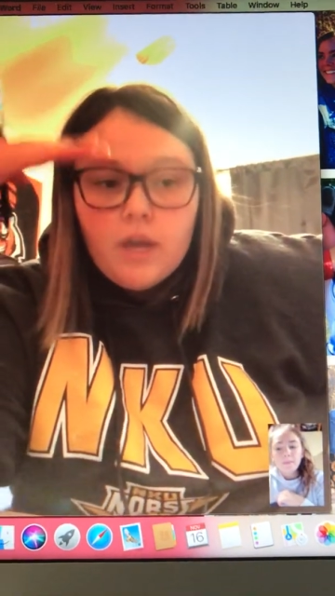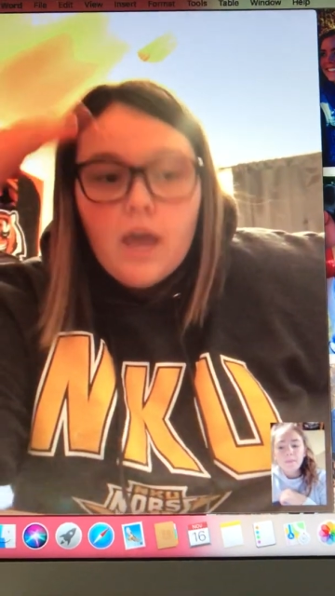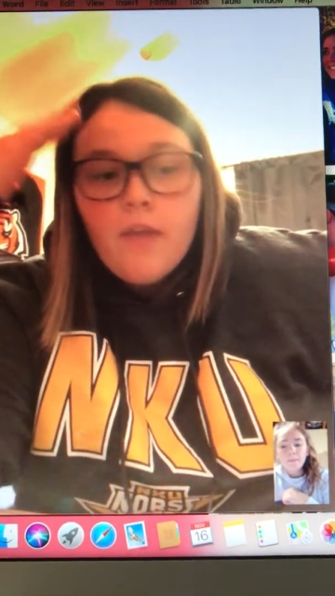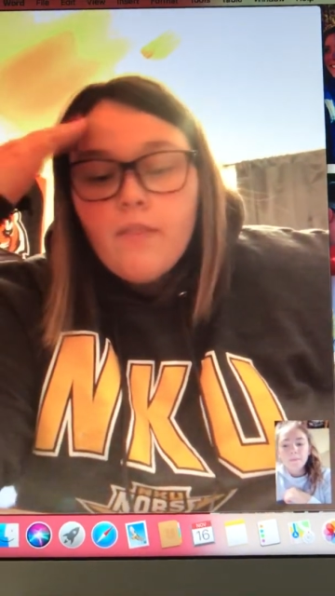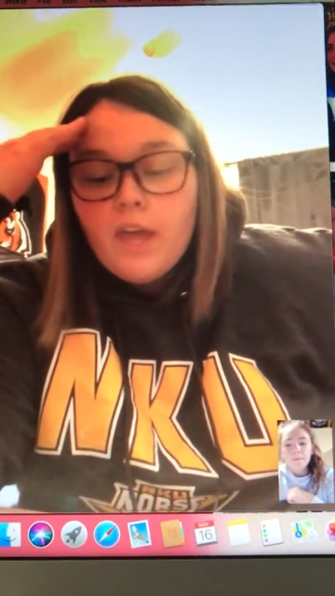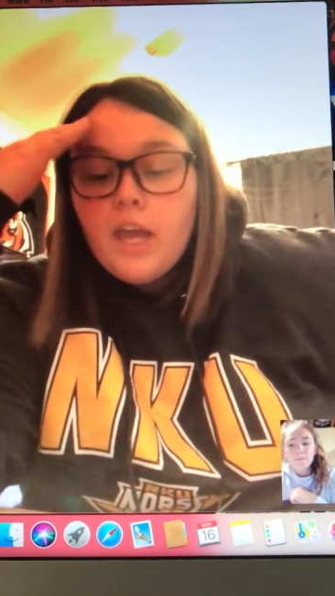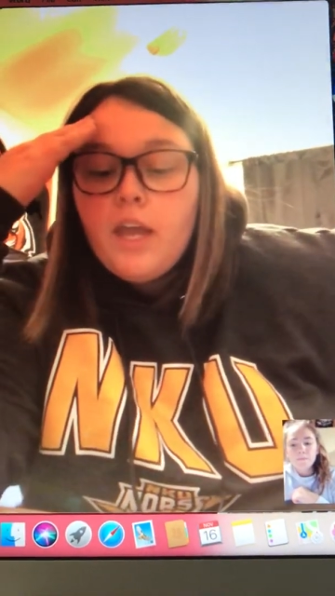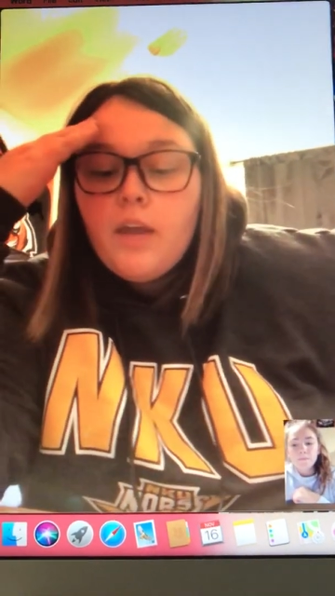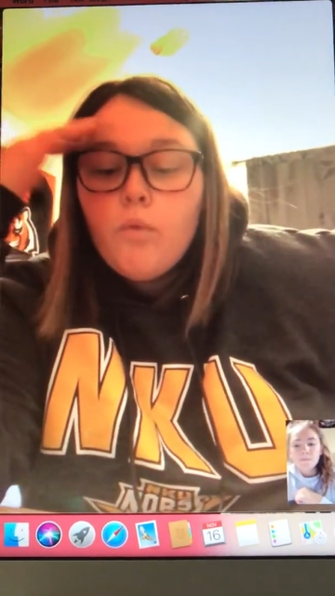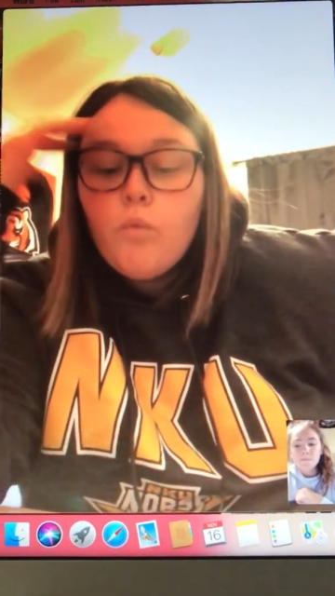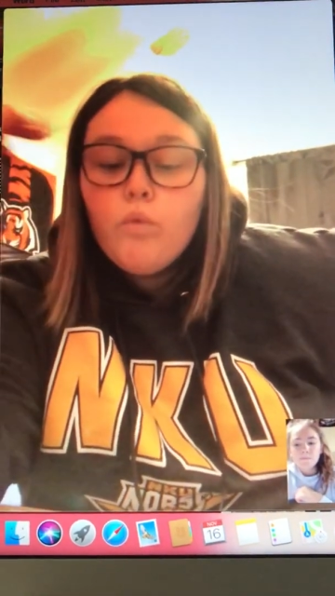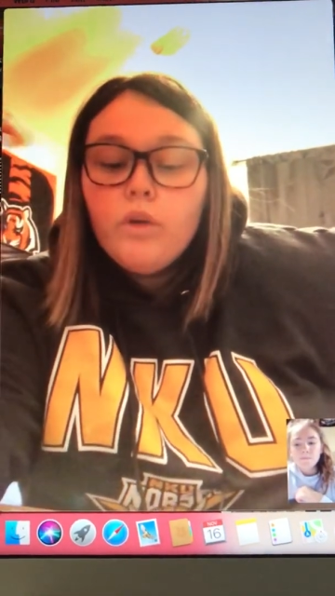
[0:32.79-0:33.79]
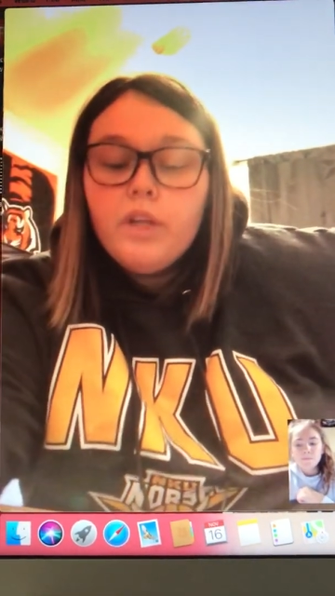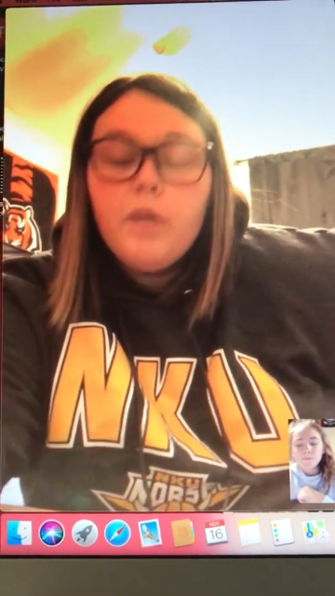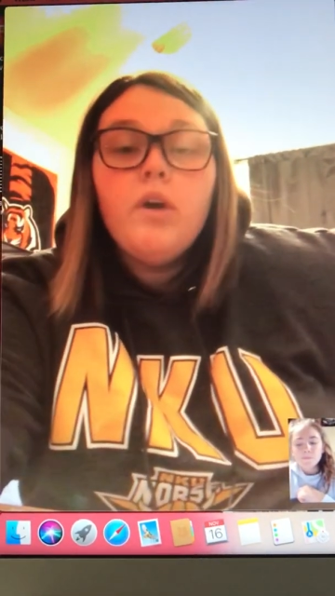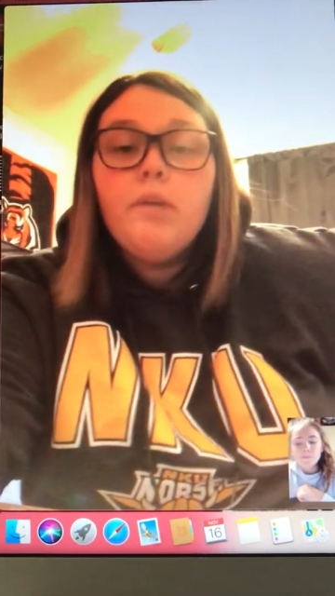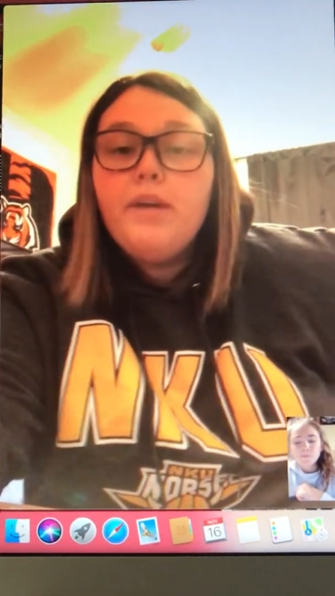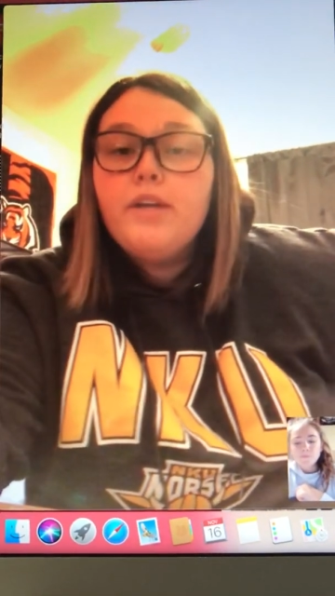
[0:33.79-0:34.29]
and they really
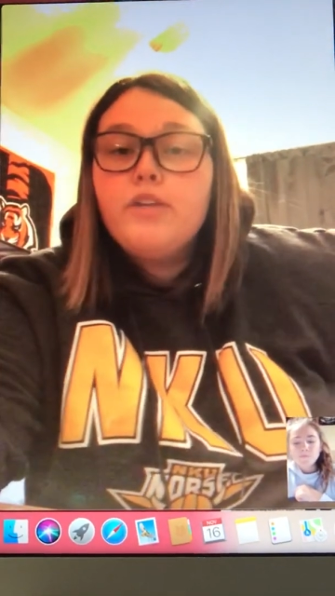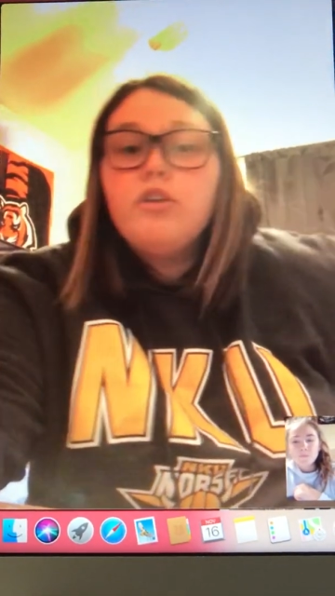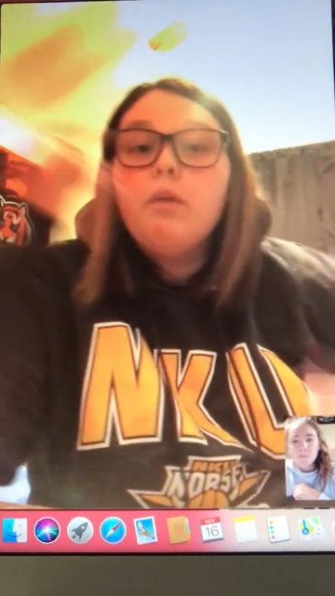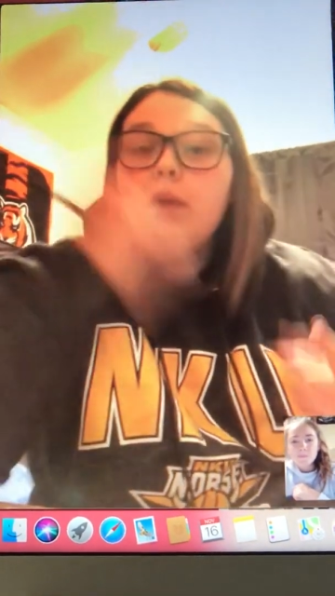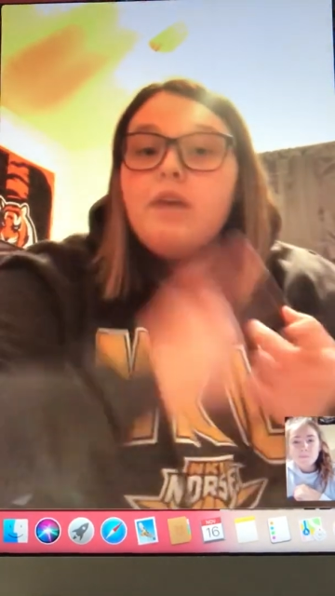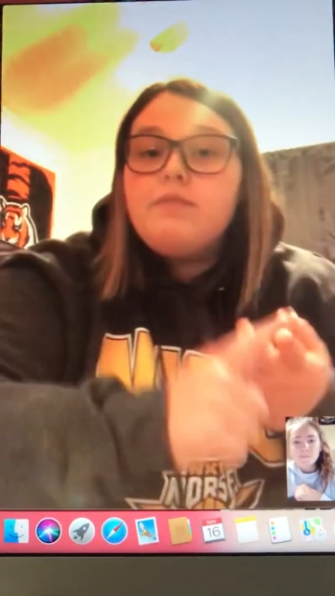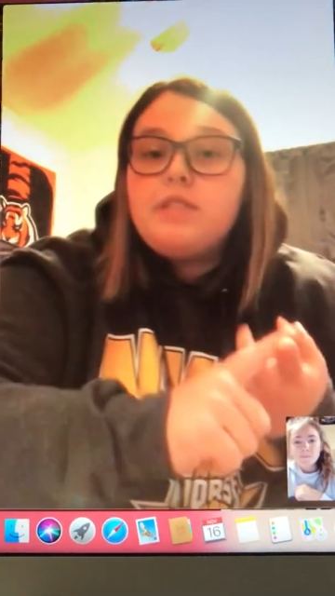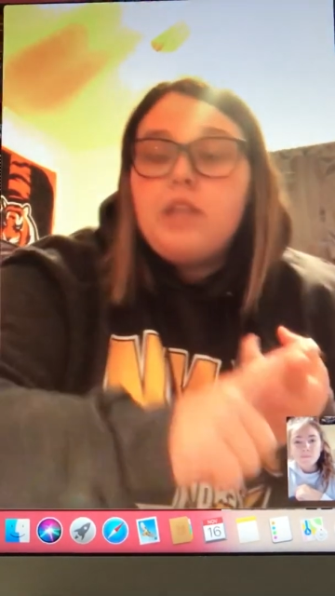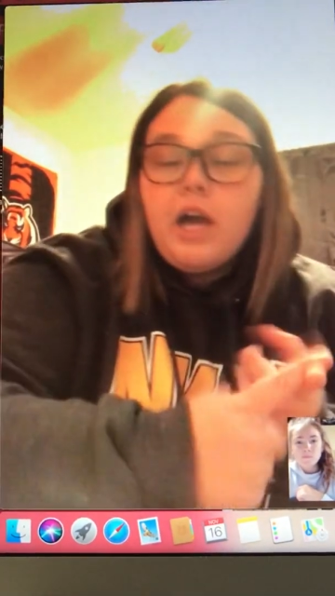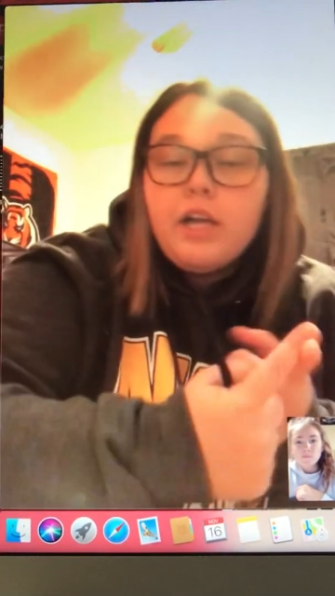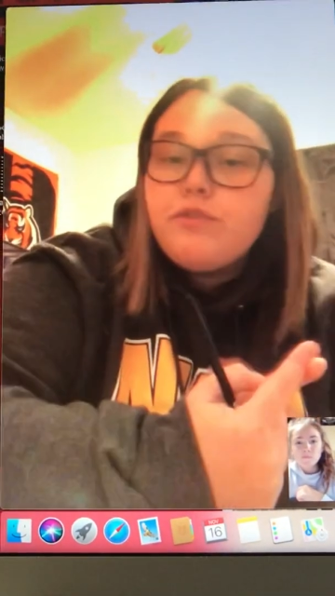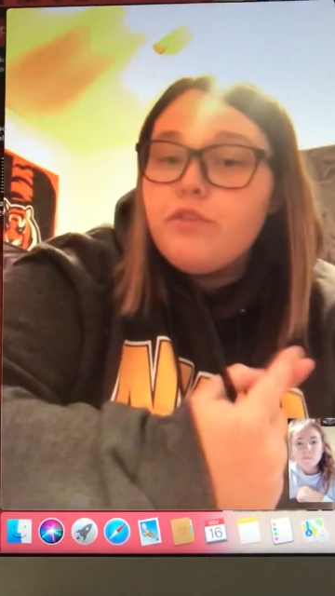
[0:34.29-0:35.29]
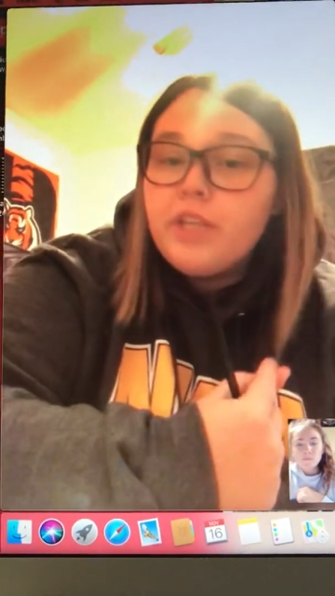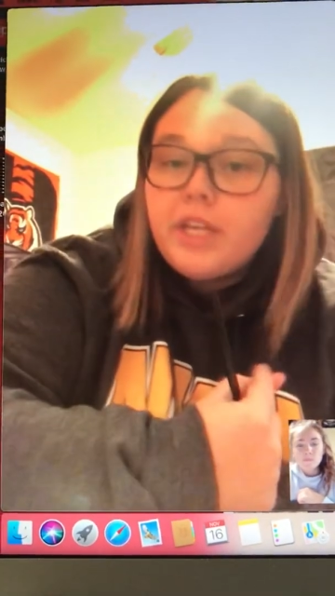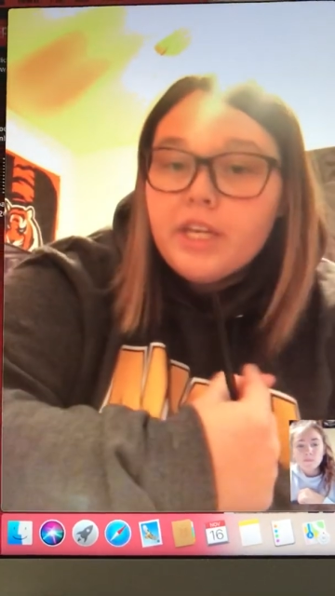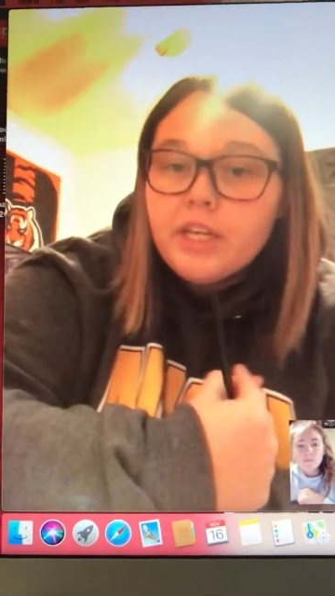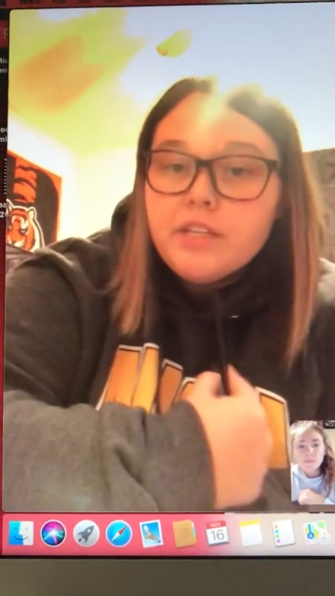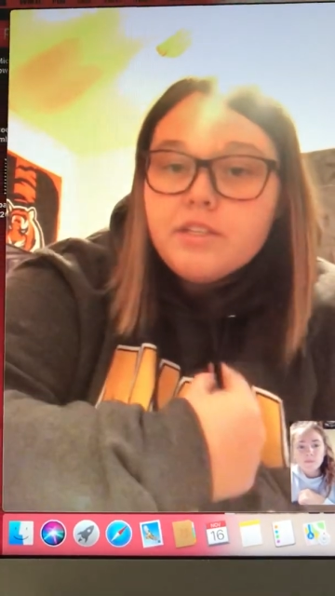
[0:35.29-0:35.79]
want to make sure that we have slides for the
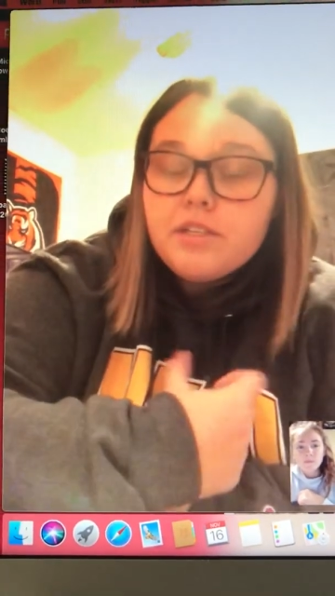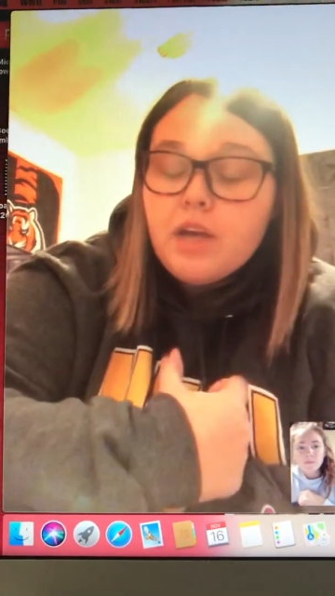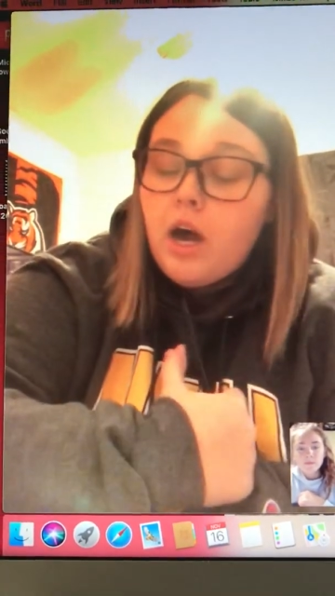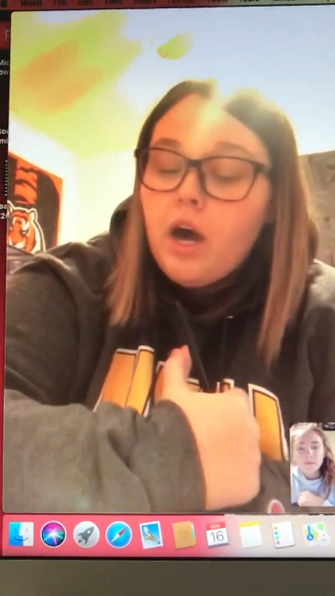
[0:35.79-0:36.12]
kids,